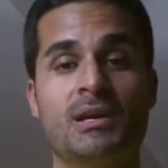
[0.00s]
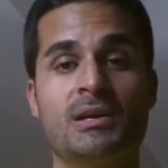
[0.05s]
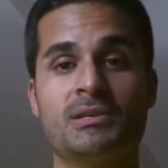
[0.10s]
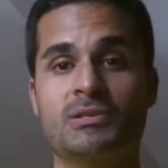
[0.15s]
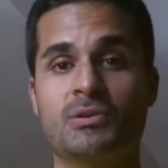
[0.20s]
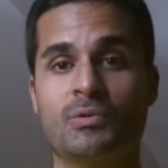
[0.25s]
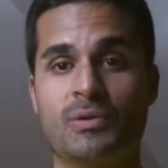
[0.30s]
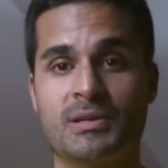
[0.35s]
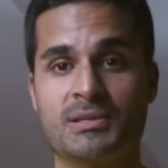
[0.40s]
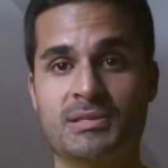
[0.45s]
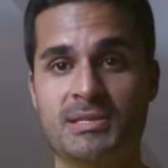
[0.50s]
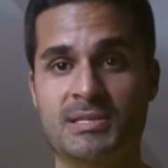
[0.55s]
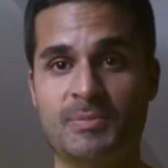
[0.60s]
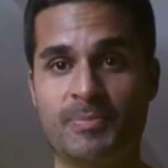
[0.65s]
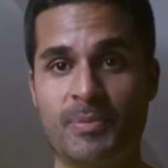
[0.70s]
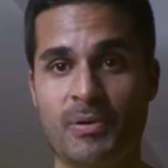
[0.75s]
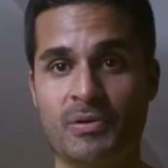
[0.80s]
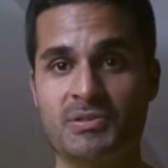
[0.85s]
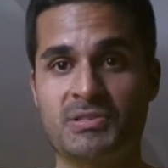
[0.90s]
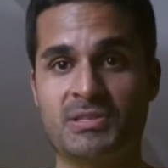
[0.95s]
So when it's
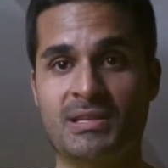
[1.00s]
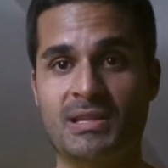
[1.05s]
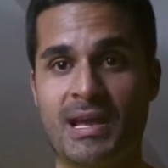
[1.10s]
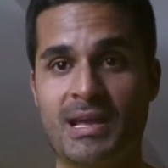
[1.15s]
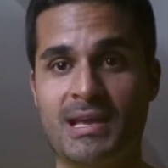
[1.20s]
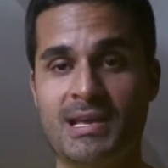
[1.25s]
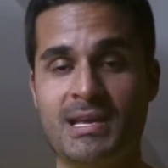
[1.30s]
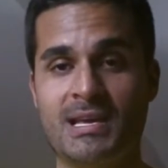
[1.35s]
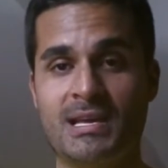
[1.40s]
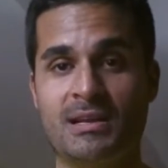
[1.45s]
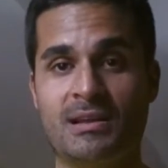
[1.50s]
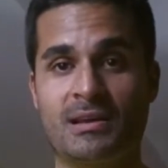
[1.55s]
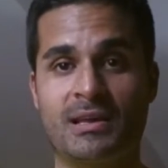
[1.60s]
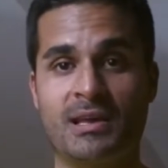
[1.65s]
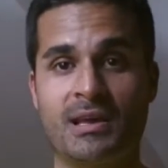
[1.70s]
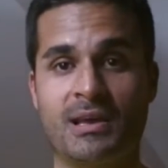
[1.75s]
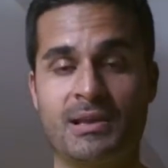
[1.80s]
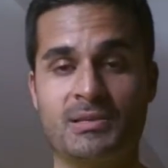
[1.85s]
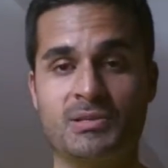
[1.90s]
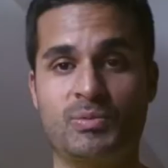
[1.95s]
exposed to that heat,
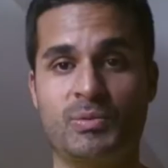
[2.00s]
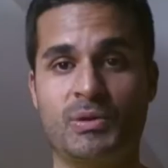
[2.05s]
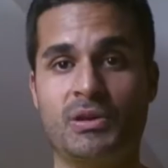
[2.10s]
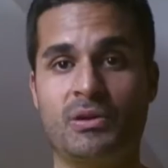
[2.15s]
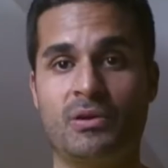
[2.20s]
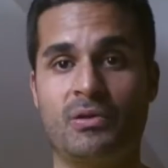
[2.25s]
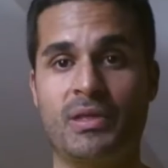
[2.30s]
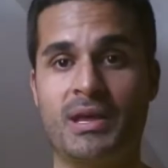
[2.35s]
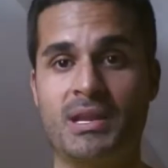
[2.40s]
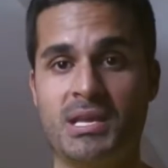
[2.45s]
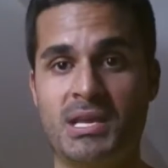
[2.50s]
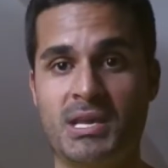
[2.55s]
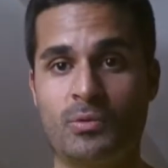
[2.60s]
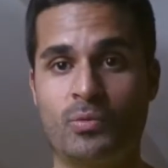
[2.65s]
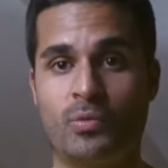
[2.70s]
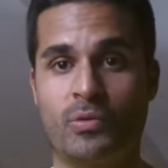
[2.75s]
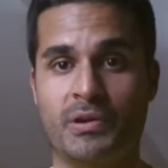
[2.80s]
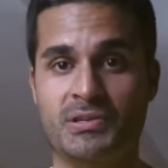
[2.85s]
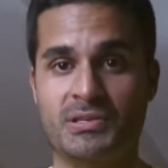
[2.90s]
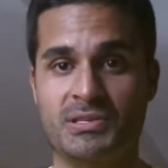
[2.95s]
again, as we know, that heat
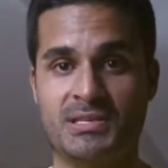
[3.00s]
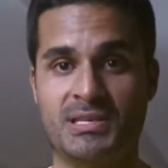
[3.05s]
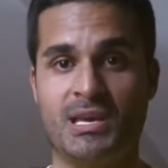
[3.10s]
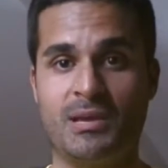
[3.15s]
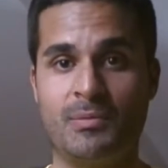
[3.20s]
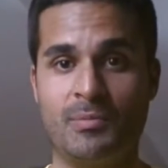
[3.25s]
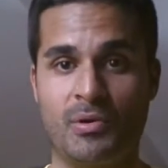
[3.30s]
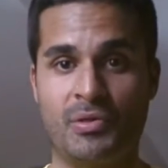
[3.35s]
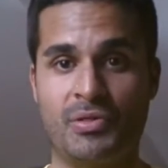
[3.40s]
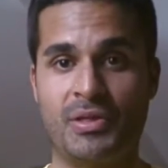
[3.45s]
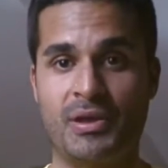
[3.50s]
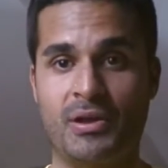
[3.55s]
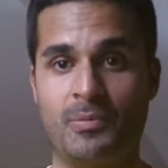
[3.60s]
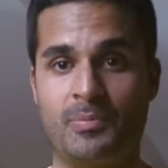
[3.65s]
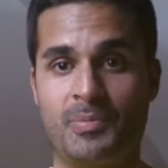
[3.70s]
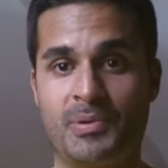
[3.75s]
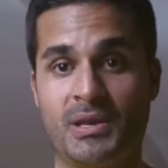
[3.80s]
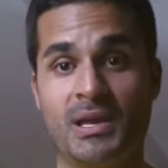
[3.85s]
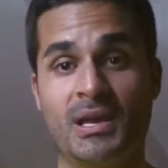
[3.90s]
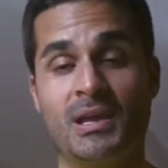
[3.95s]
works as
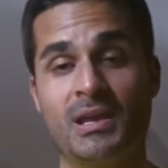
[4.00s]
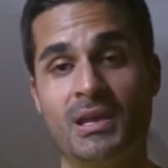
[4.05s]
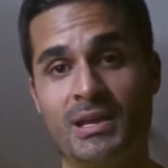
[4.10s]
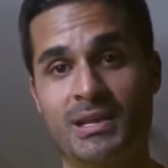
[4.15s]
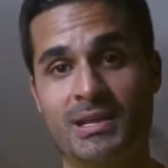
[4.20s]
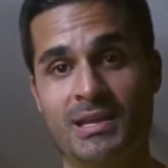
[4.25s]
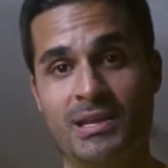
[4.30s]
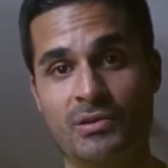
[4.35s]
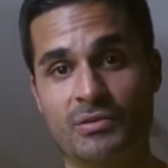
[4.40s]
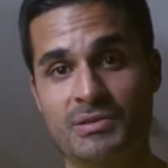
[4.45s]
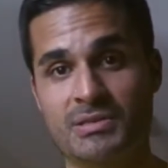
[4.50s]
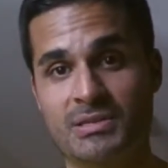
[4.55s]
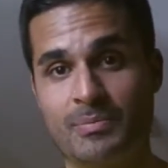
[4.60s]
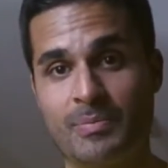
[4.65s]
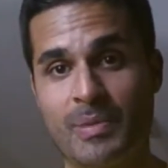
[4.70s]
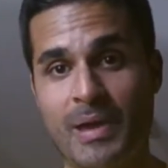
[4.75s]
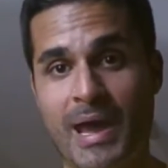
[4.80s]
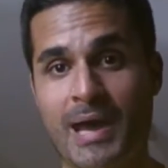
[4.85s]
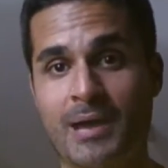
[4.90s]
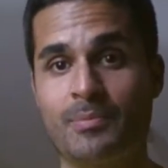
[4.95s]
chemotherapy. It kills the
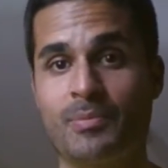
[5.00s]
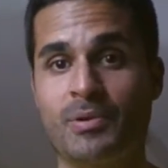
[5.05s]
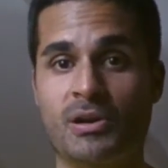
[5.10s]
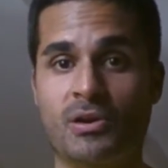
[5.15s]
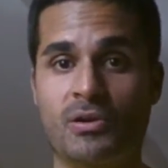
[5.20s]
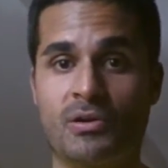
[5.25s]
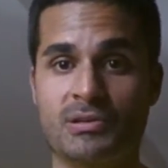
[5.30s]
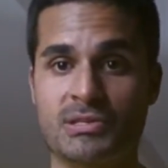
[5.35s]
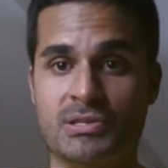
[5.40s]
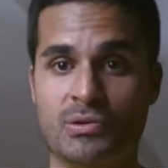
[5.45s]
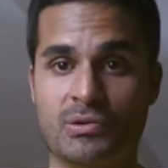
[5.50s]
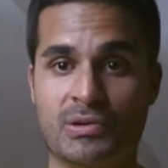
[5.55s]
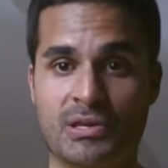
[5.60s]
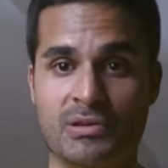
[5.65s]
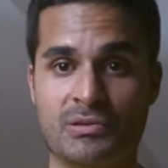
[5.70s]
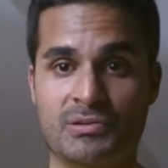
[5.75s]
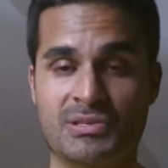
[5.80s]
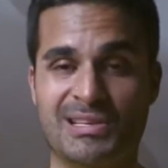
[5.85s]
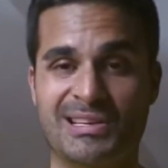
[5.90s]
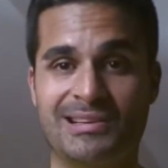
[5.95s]
bad, but it also
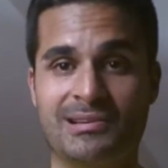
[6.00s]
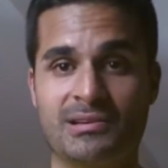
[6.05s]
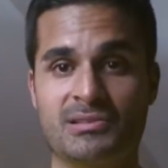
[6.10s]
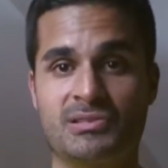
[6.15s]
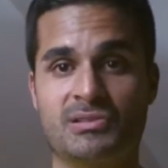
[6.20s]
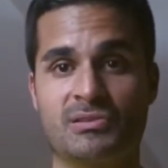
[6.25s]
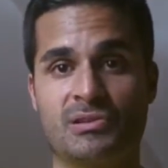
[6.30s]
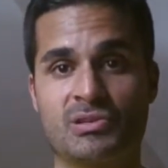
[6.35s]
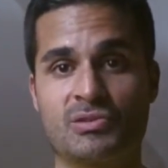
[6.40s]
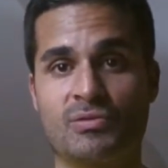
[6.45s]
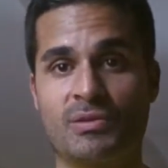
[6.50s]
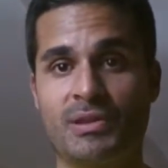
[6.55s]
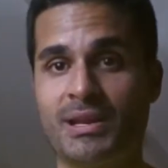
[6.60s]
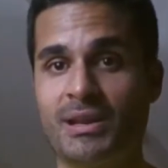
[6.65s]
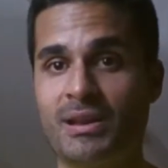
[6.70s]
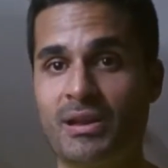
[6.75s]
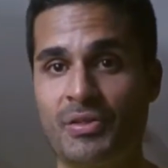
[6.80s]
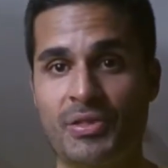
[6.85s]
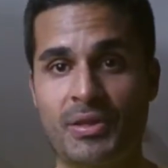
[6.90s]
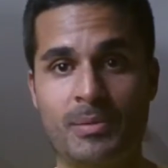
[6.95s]
kills the good. So there's really
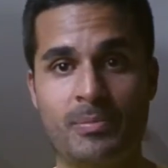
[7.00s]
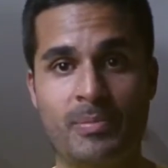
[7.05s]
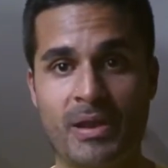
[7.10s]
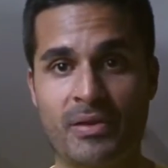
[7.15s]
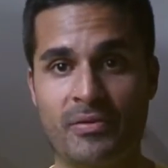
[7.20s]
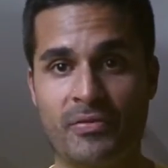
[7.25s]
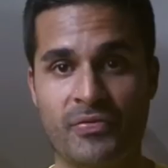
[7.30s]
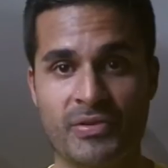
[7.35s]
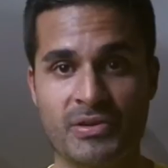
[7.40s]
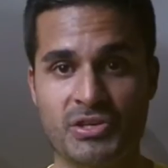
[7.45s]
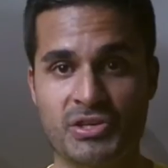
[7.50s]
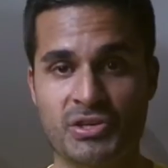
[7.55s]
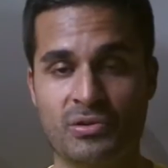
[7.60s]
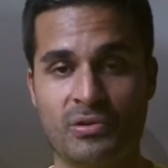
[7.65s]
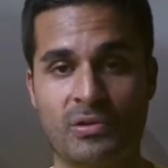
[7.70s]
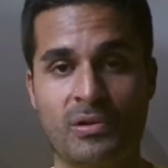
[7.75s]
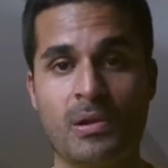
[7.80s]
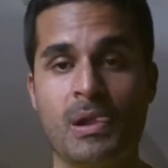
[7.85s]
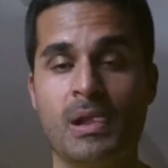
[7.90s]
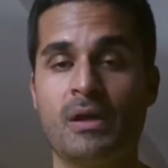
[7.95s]
nothing
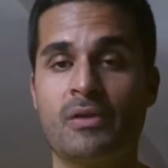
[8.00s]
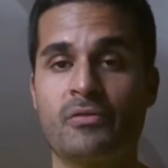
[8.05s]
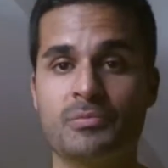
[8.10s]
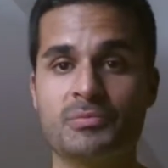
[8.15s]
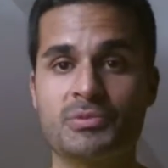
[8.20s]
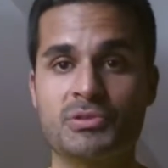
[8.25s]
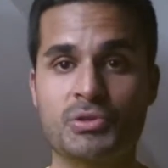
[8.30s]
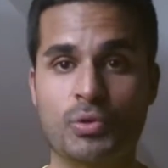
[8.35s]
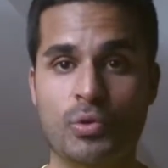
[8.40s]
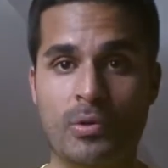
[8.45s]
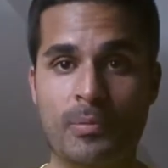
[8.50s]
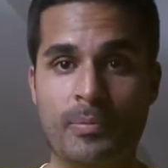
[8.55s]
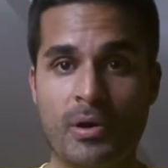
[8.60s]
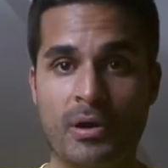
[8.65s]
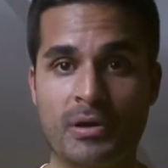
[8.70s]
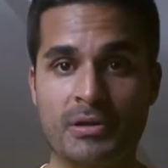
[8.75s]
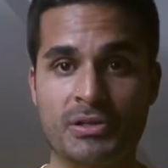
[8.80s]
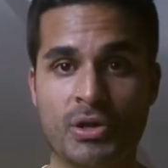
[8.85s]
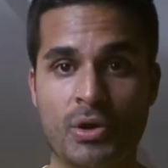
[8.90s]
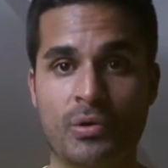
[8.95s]
beneficial from store
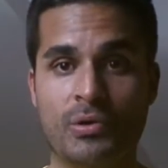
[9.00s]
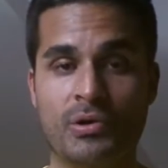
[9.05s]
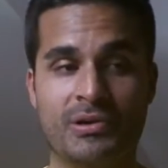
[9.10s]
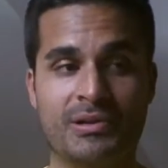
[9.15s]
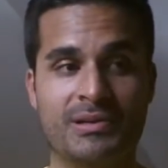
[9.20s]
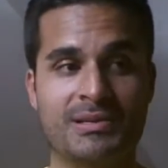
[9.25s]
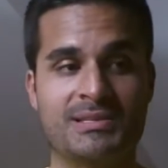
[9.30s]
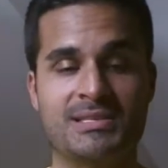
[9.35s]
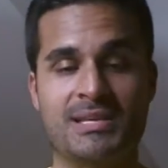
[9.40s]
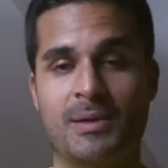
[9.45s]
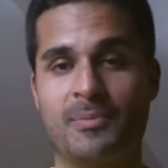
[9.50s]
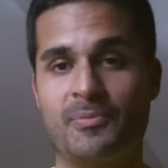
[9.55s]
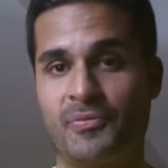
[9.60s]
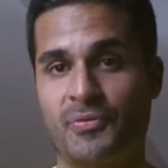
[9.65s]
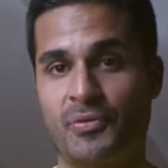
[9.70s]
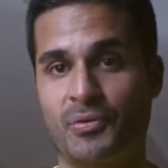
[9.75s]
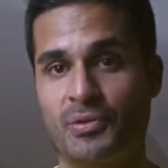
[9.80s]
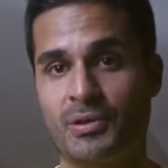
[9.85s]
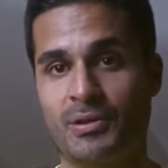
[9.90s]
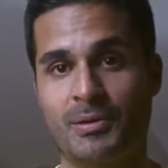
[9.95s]
bought yogurt except
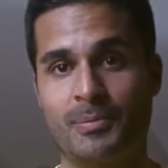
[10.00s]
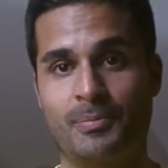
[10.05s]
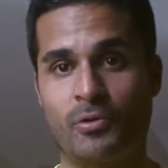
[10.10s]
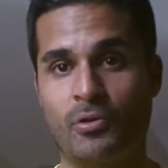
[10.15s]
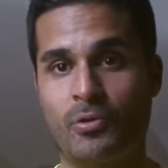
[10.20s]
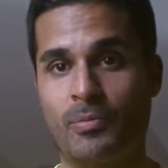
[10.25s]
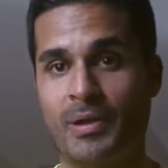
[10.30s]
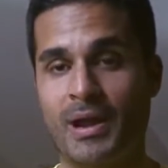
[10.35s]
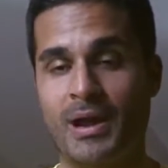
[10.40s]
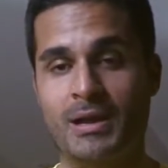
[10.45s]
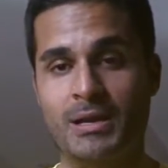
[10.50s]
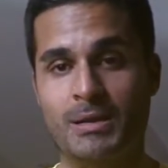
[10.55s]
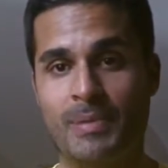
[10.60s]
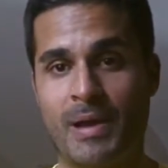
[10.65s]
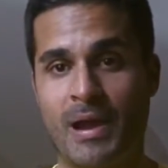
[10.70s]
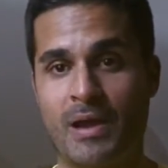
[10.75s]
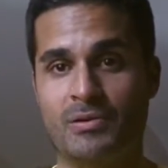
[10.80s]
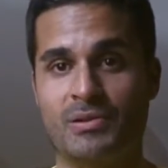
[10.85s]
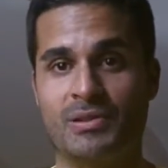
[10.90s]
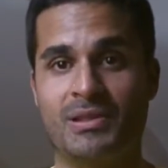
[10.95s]
for the probiotic
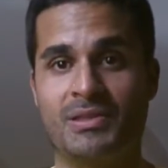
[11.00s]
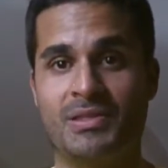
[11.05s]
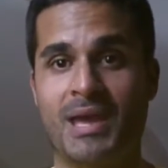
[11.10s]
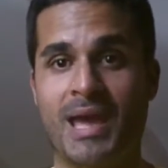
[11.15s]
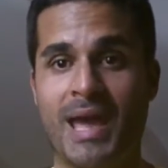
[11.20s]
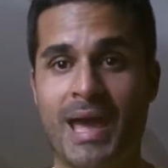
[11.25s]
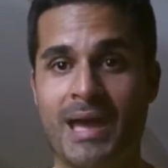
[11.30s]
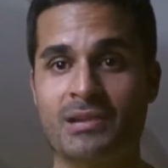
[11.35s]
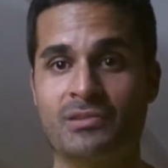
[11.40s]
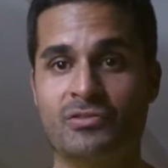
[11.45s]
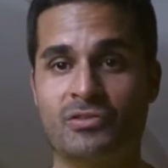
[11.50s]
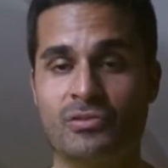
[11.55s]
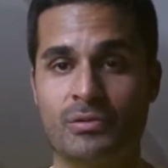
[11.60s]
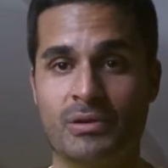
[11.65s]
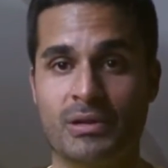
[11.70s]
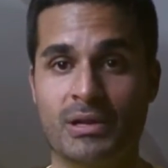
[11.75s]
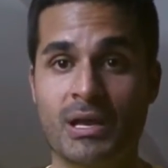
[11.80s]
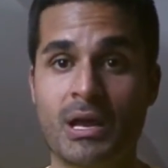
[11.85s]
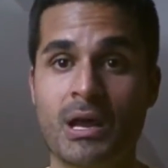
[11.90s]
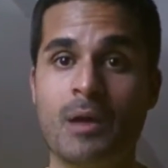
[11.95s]
powder that they add to
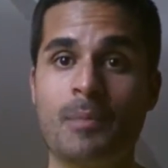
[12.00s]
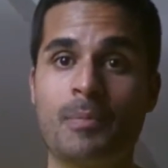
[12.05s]
it.